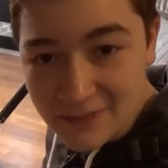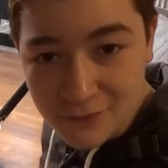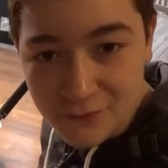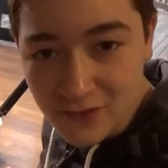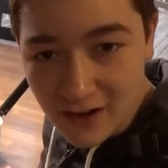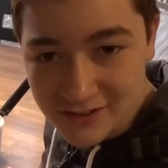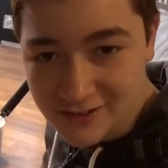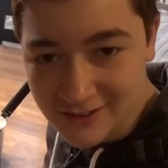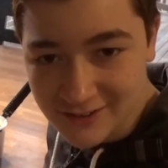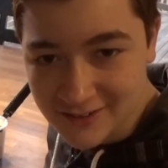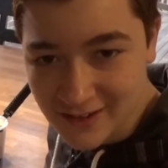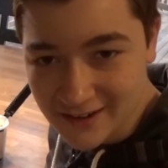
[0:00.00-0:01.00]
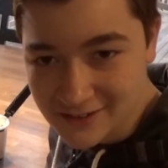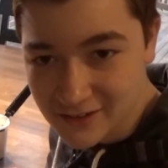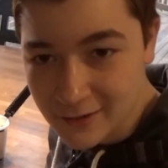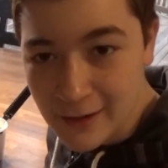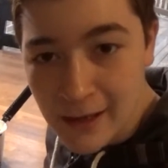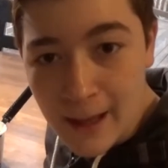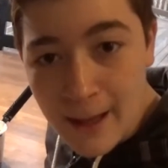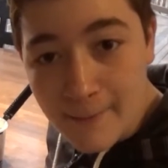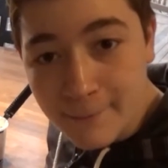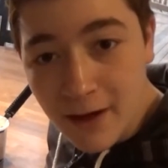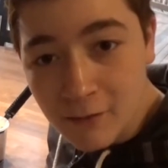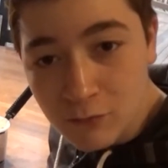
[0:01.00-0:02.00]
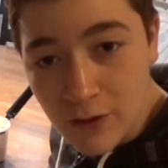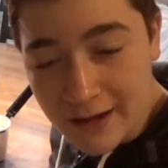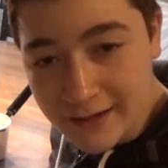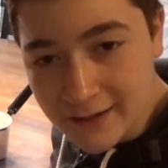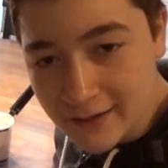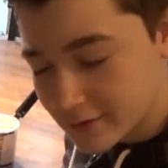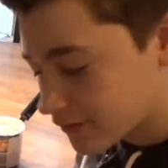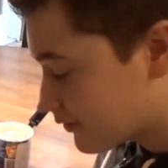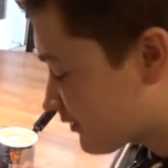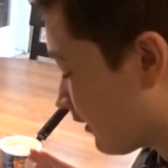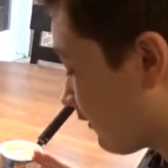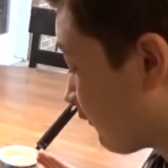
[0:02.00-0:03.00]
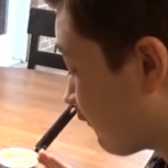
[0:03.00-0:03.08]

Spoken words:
the frosting station, about ready to start